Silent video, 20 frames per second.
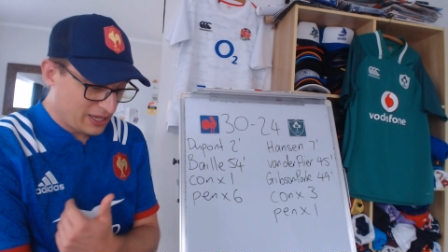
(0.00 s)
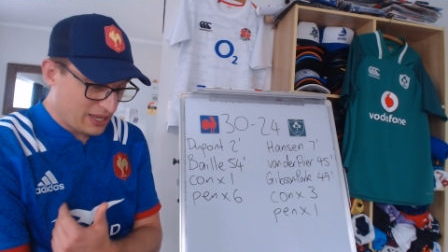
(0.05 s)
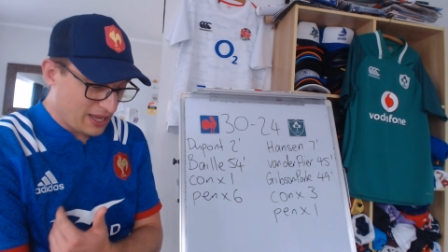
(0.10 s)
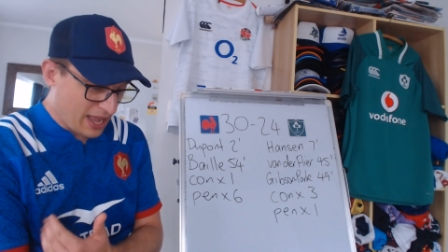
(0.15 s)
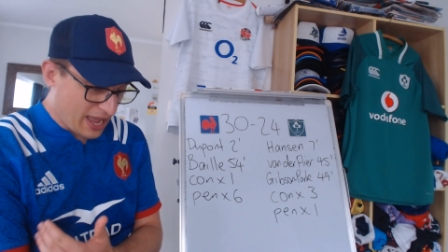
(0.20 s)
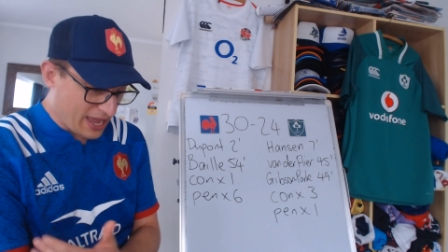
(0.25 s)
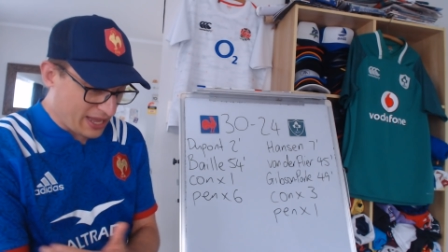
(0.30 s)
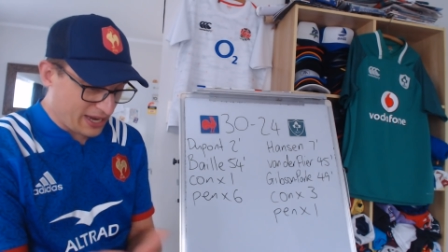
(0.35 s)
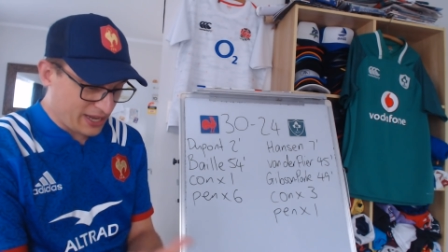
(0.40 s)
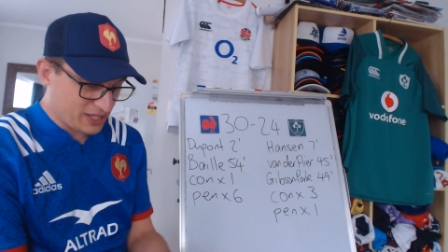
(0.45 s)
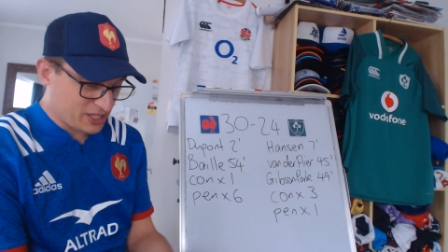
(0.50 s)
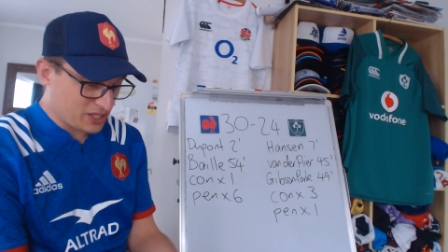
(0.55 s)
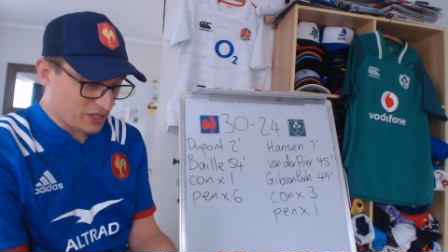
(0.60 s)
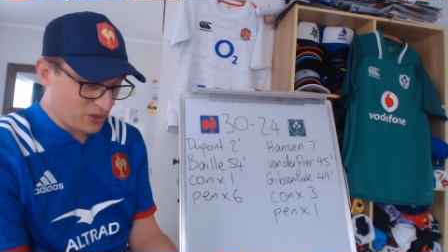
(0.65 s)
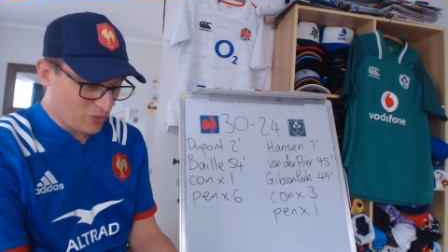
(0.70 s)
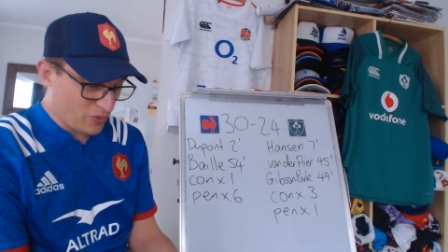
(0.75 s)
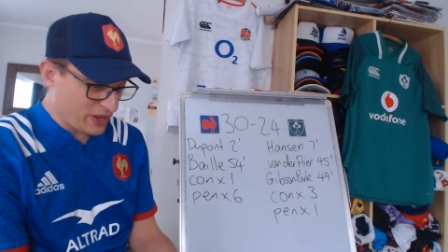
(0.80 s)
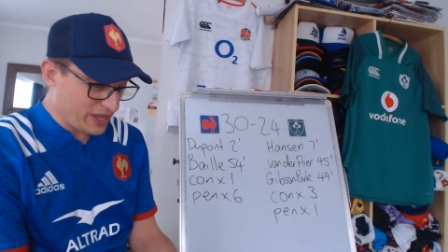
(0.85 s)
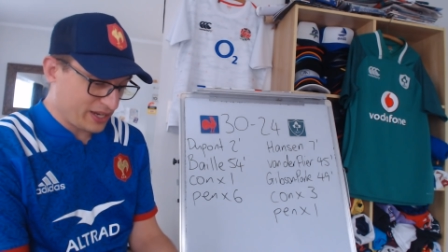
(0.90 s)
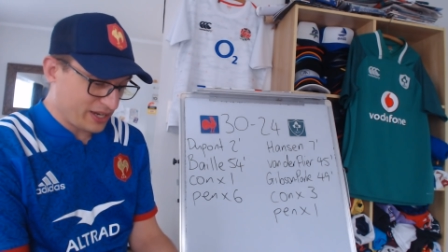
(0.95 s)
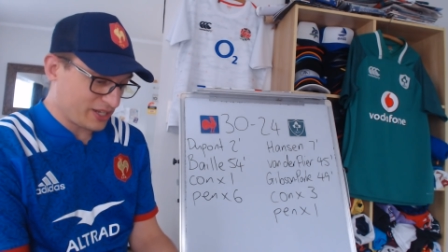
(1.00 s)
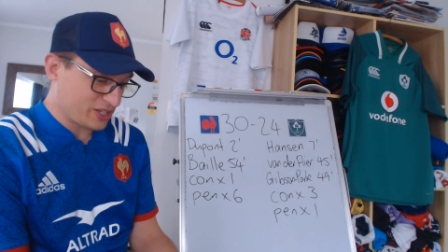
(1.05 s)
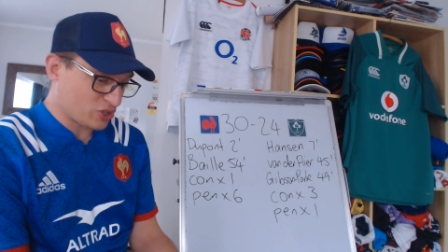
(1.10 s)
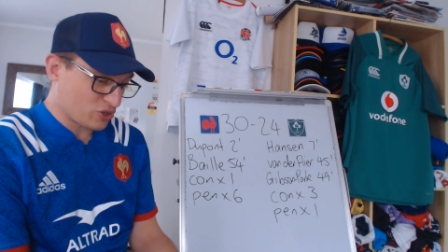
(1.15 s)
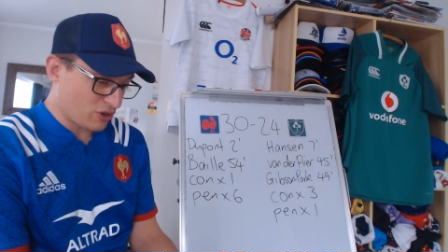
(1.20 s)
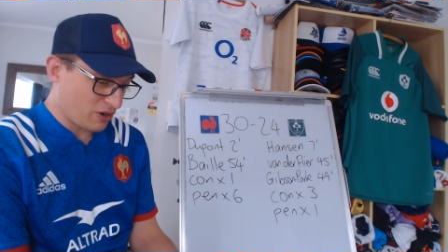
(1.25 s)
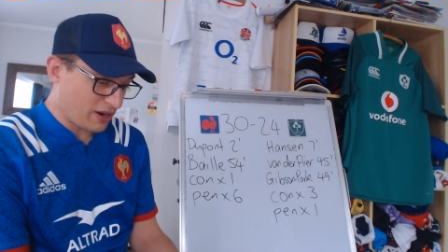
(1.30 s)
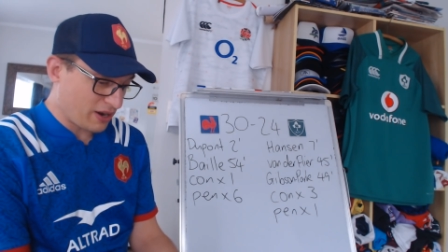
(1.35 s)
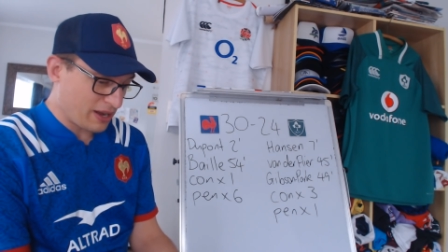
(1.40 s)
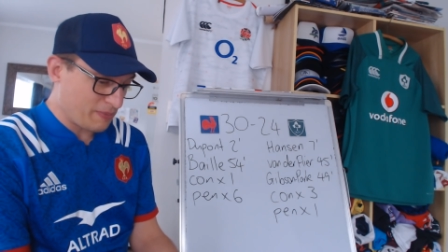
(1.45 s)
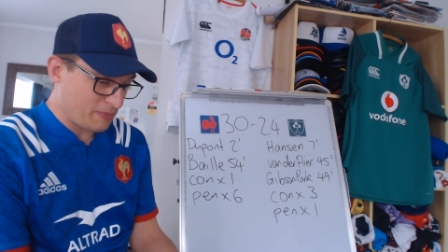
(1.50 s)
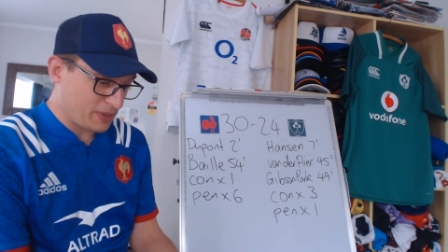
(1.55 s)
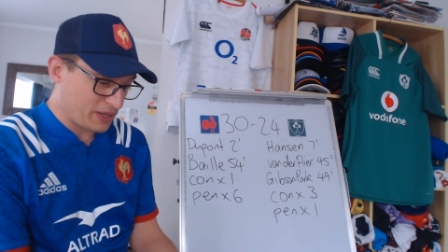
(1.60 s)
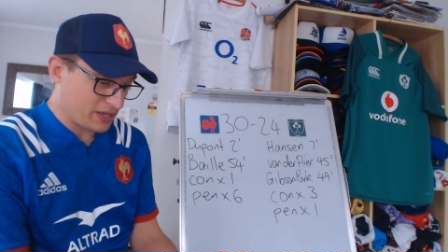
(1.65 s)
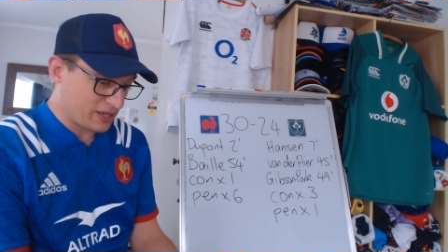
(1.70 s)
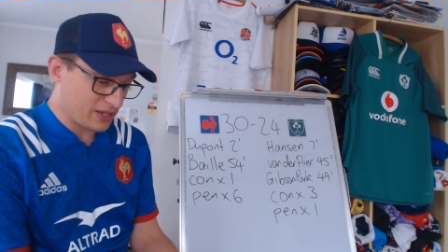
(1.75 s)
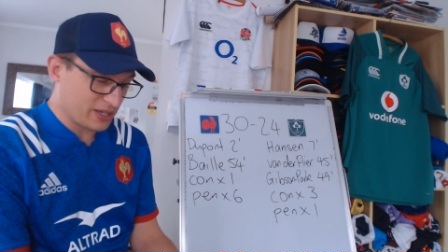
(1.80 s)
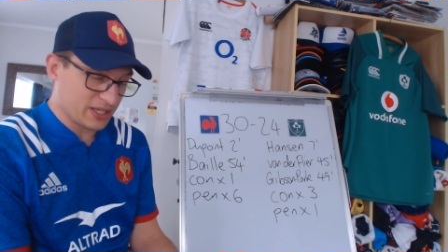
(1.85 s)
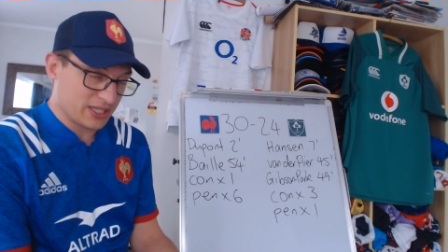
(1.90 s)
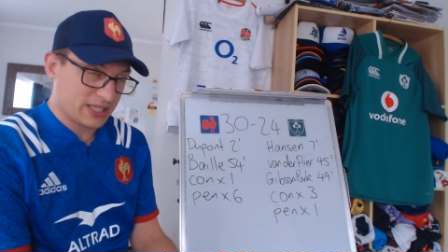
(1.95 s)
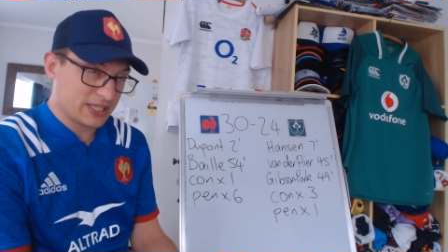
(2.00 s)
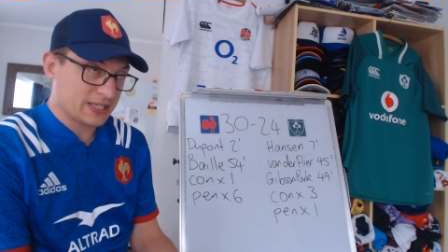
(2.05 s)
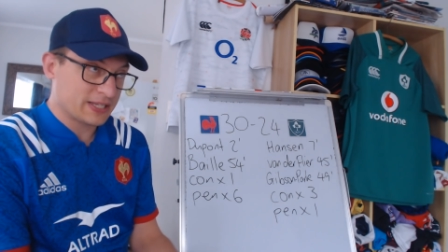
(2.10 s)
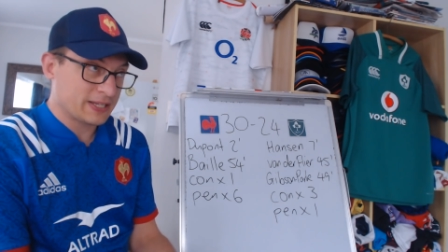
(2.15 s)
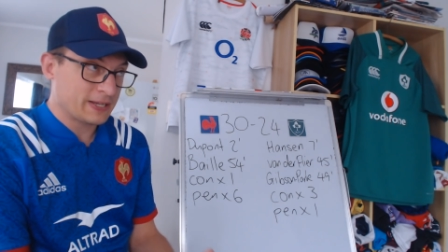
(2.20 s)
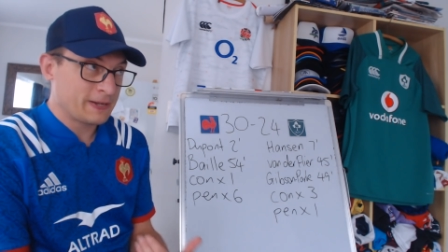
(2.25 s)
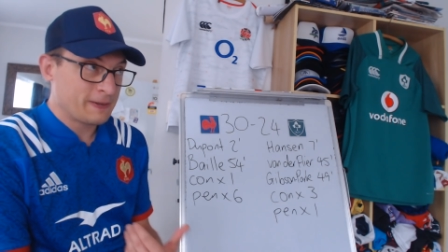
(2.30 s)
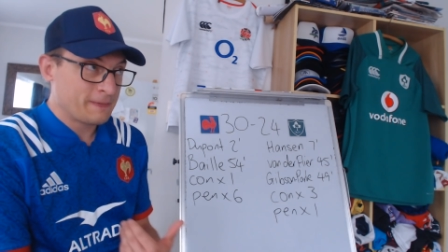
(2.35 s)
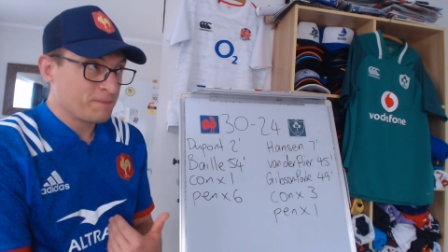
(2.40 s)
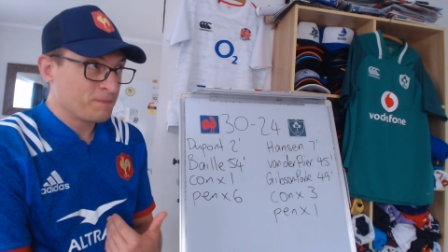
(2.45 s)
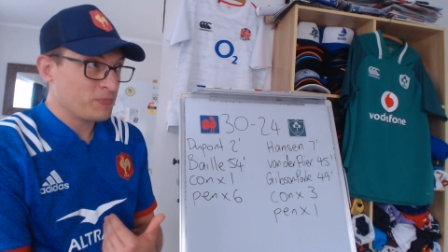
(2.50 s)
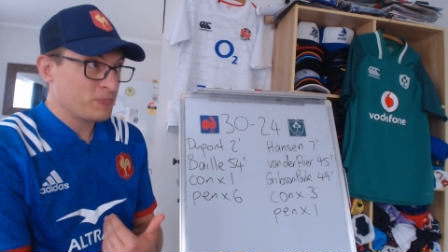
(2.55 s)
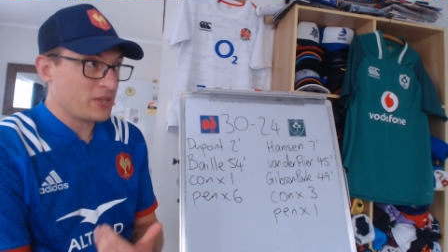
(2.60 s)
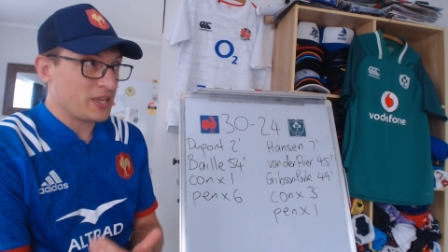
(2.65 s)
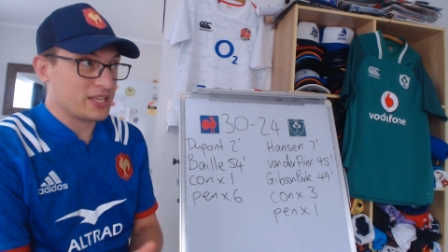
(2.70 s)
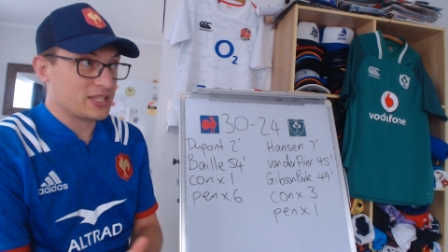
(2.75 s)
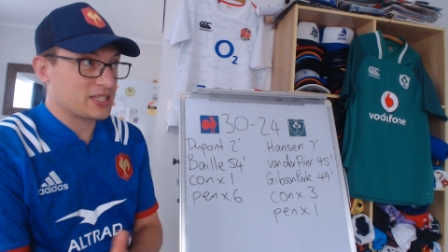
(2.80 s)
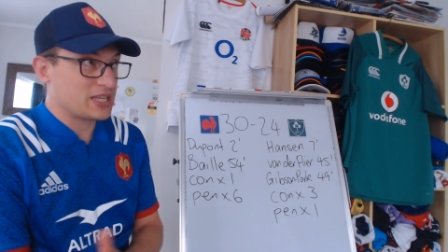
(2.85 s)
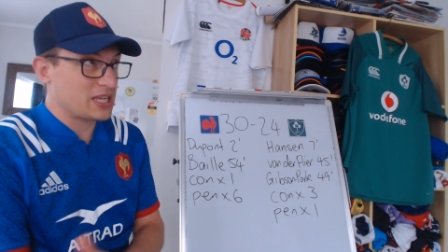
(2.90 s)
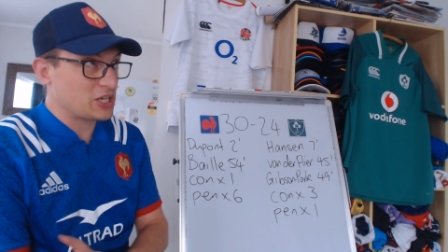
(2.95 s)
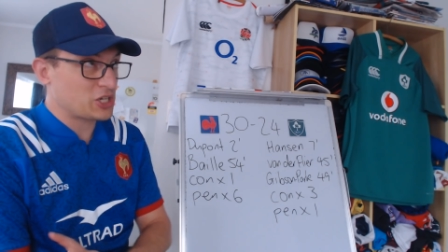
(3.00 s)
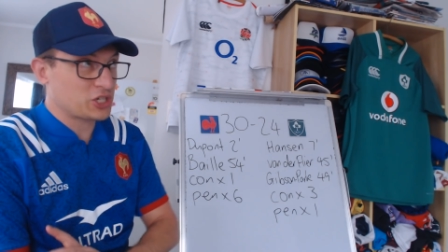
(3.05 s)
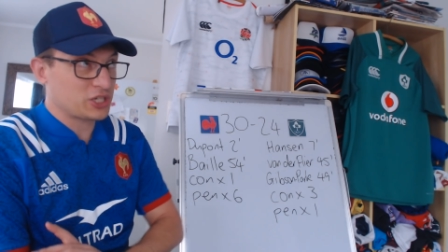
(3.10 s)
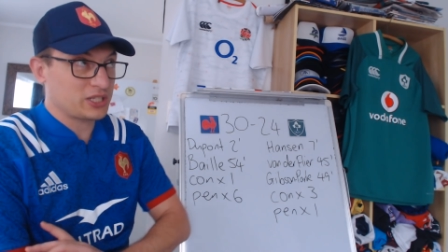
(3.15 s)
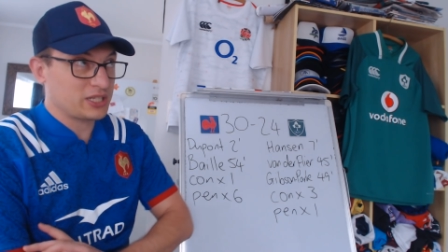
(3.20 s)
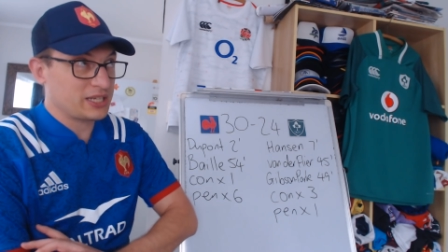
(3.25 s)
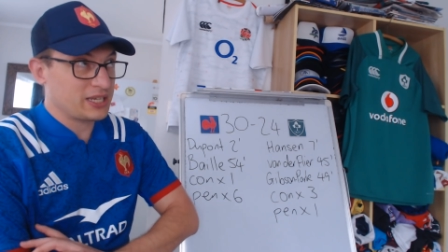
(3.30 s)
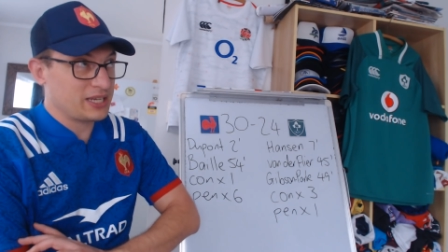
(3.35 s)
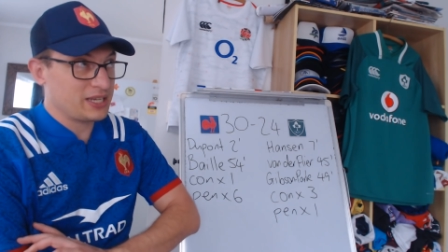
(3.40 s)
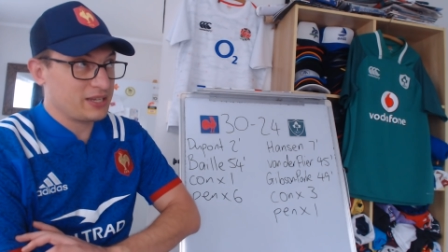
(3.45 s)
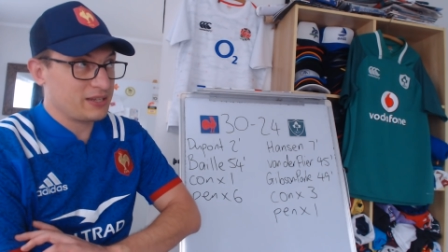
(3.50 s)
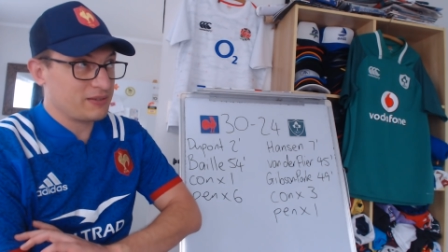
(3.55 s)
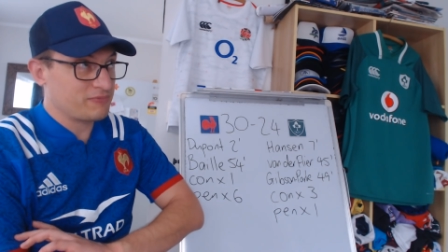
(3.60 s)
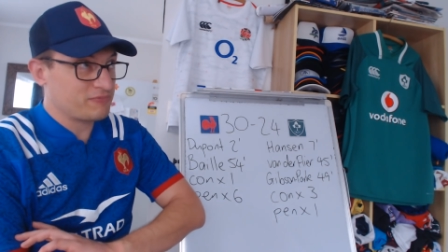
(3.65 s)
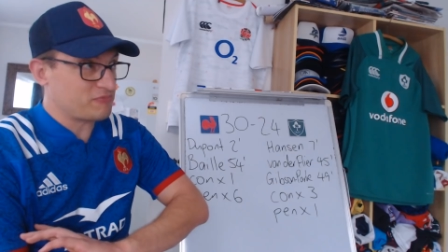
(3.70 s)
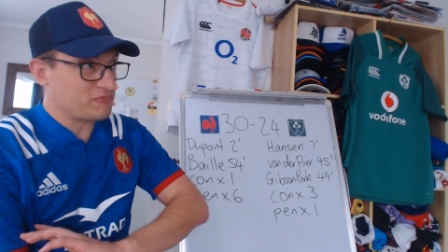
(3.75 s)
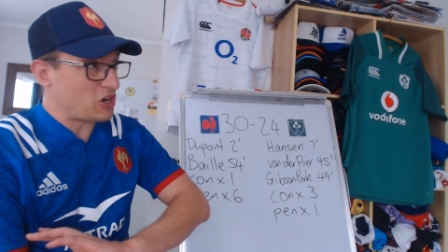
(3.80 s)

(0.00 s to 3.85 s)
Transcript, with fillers: and it's the weirdest try because essentially,